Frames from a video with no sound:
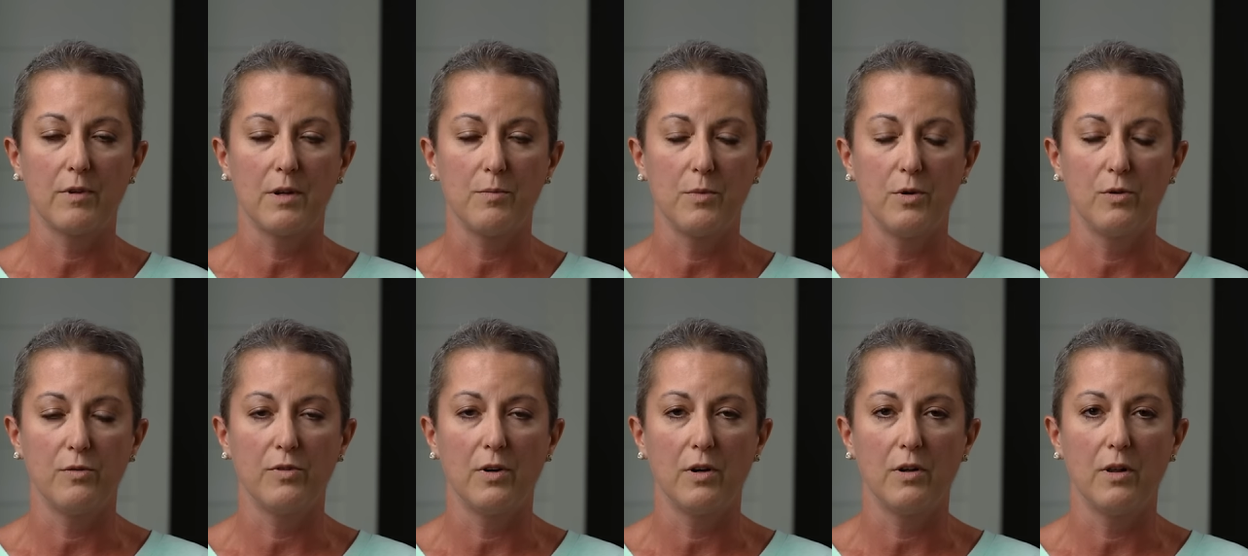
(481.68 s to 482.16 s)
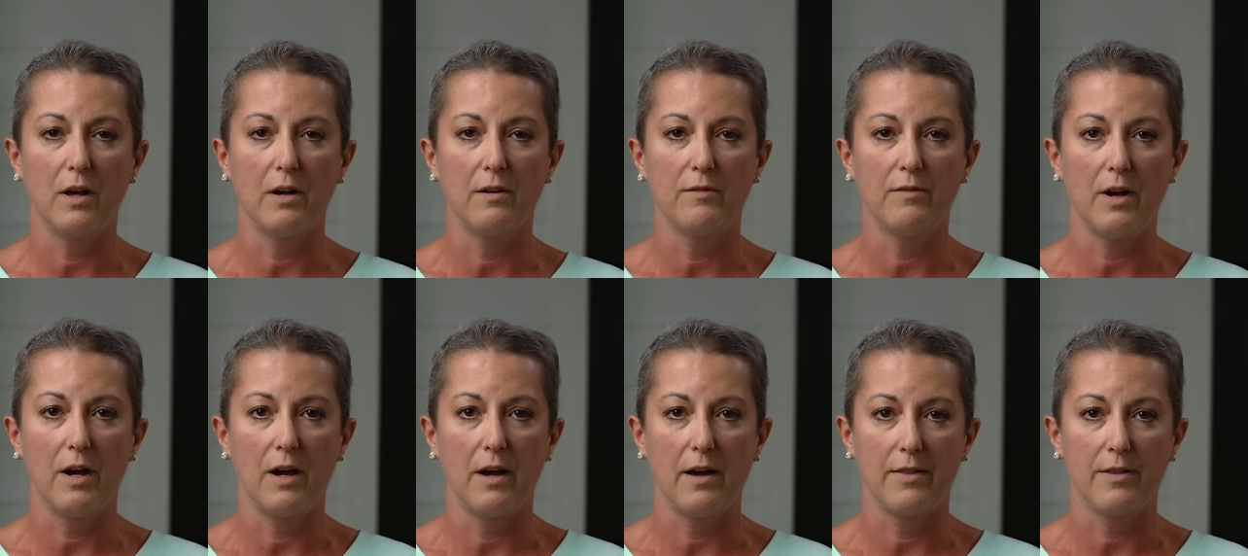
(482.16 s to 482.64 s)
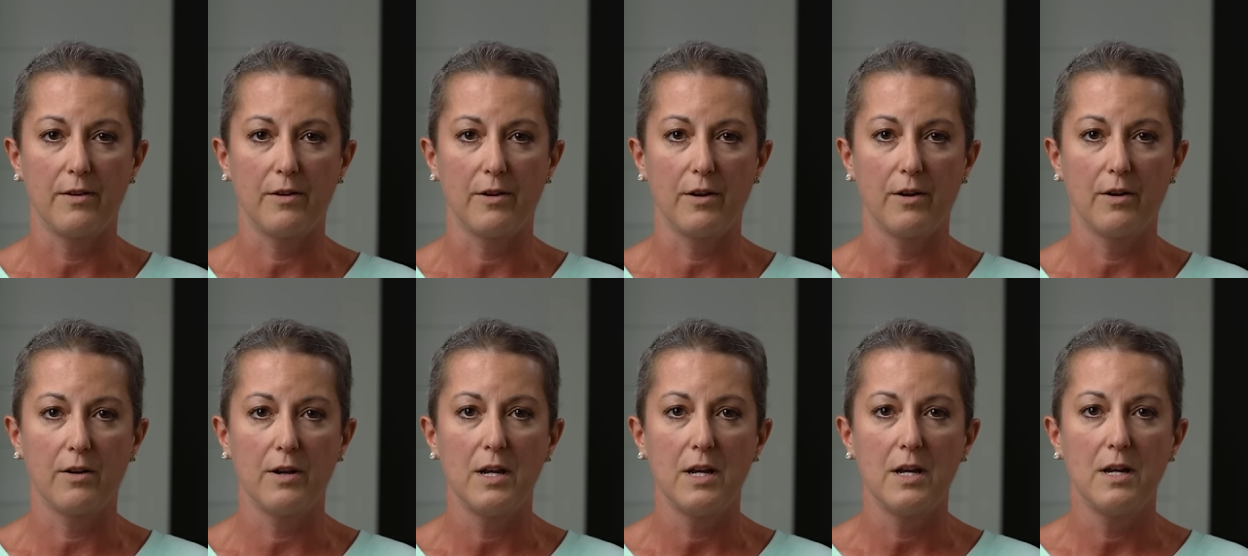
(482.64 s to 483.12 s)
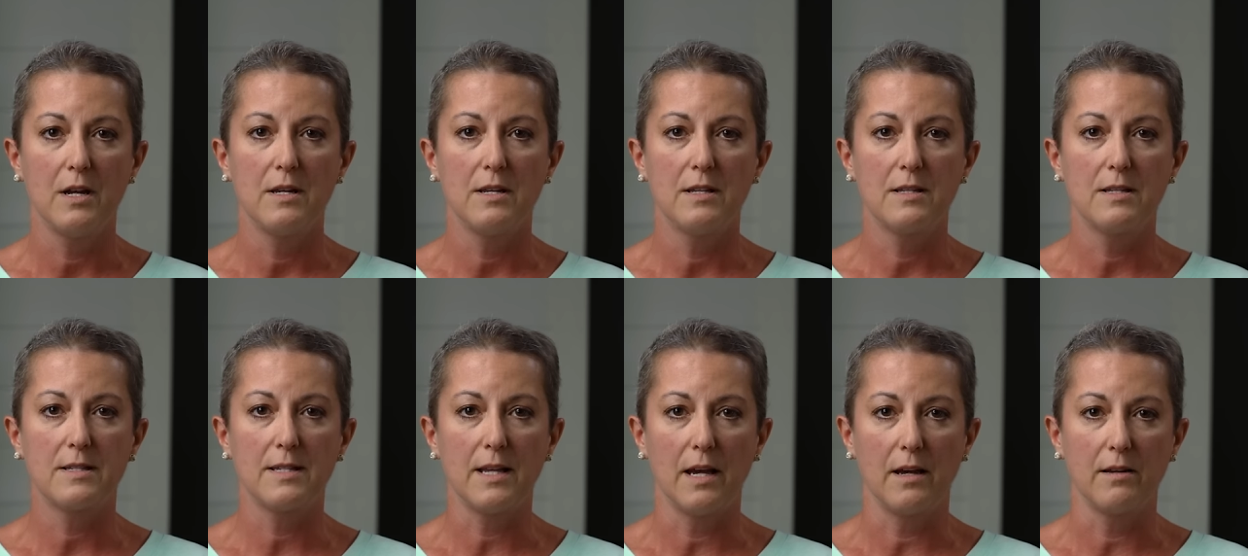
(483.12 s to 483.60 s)
removal of other
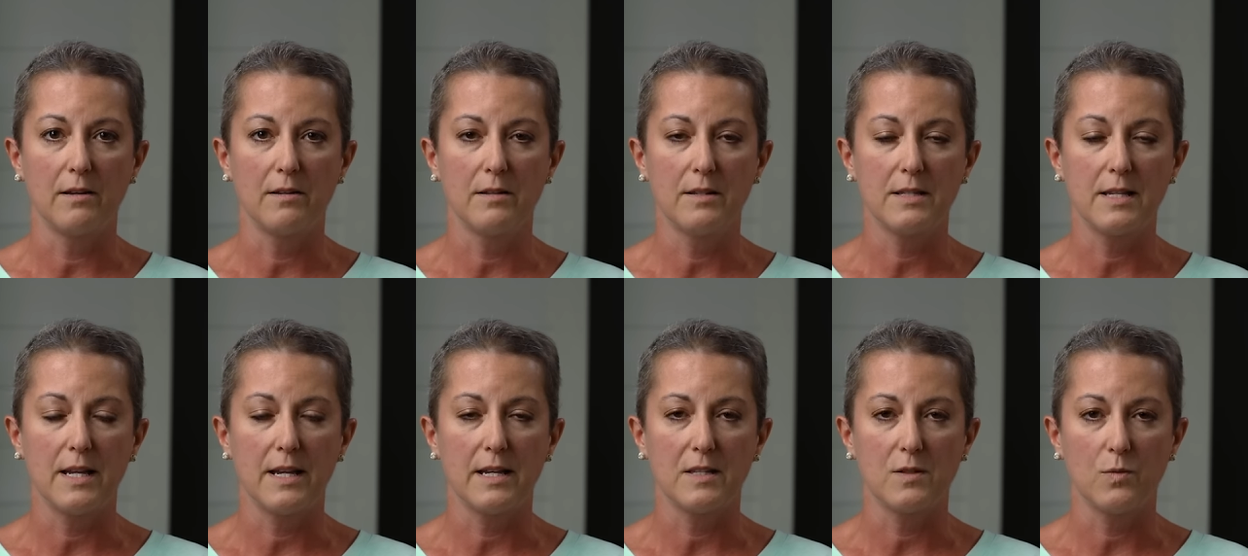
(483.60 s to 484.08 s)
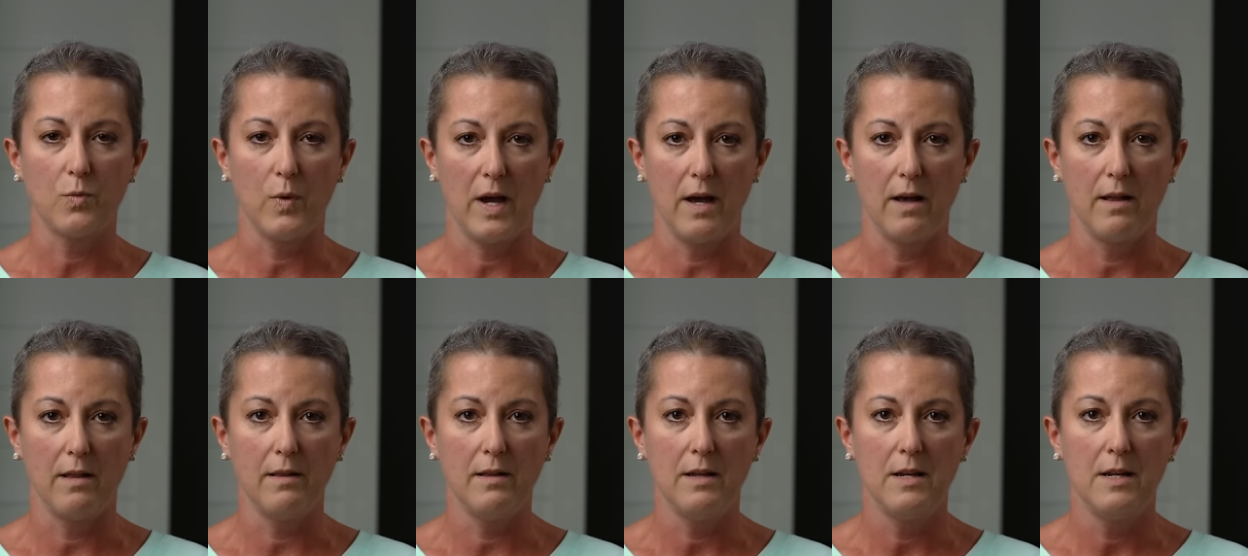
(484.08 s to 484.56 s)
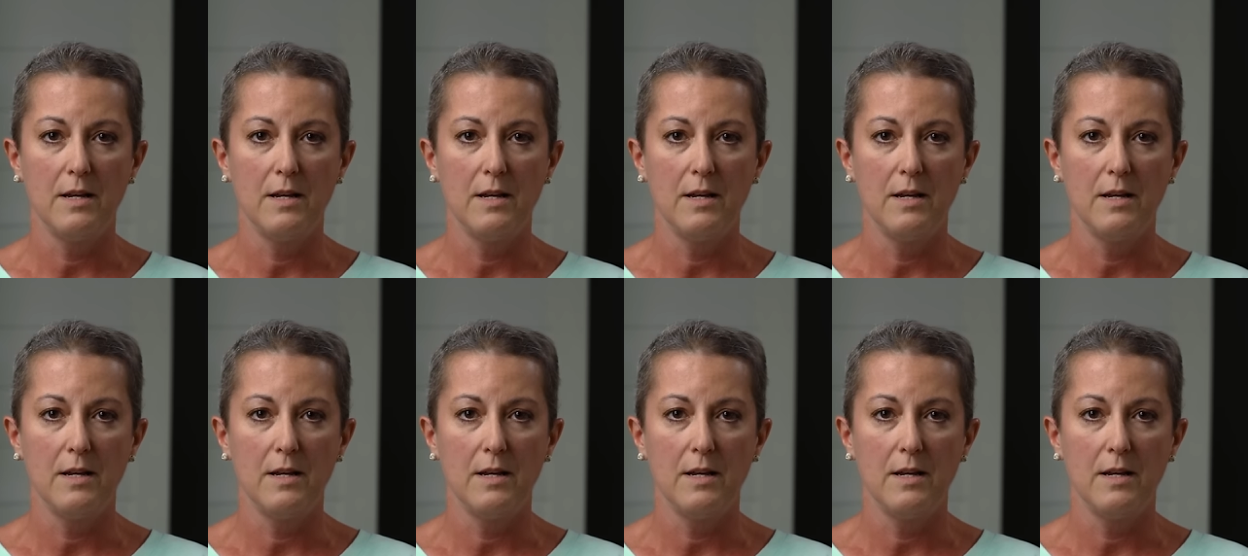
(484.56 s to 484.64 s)
cells as well.